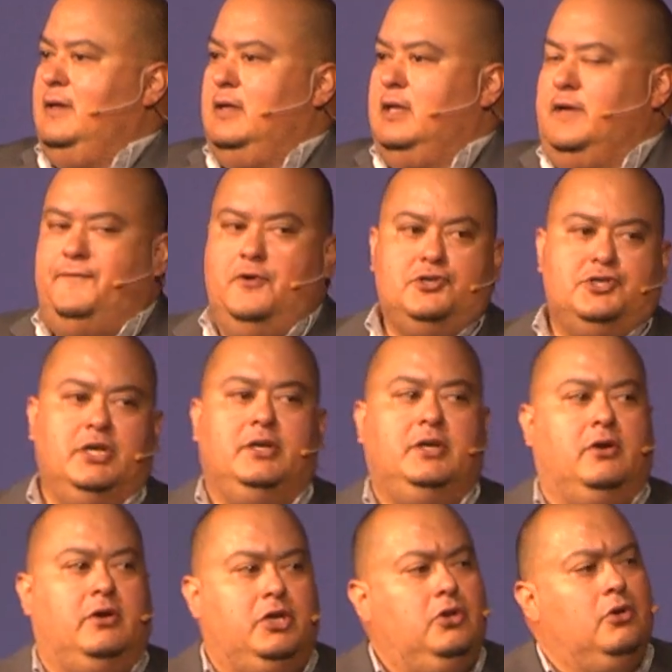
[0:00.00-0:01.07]
If you're sitting here
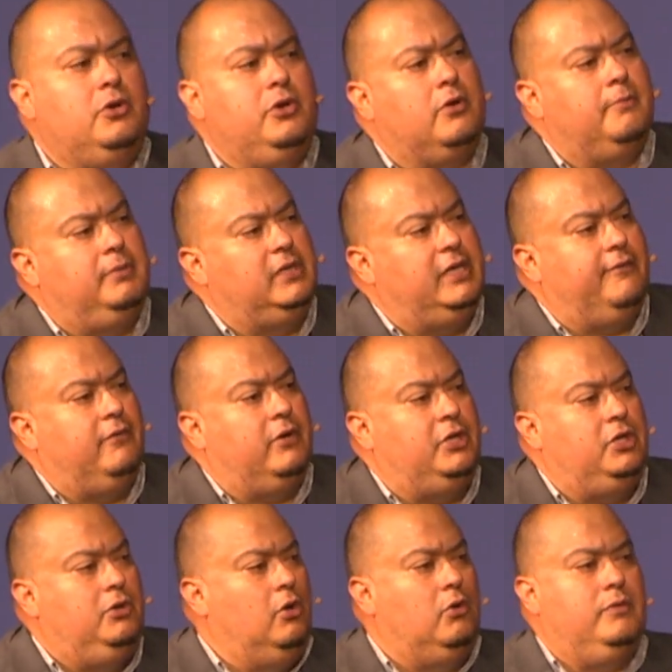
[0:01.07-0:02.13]
and you know you're a believer and you
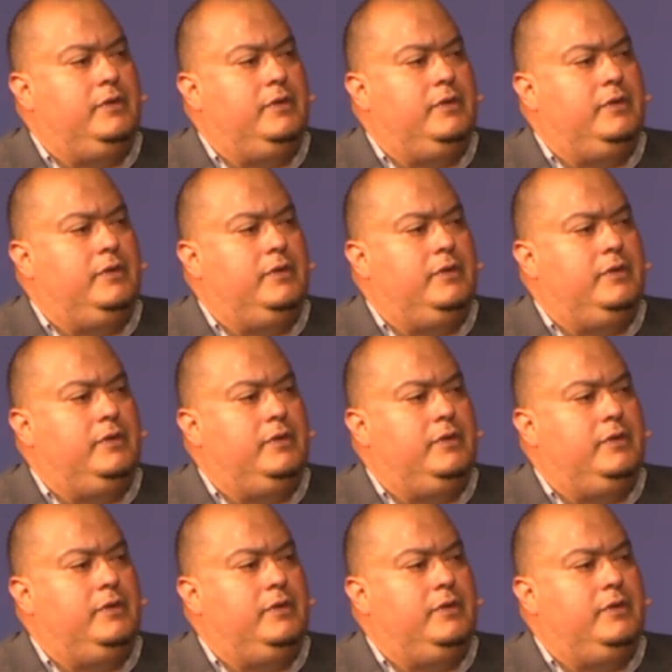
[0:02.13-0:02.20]
know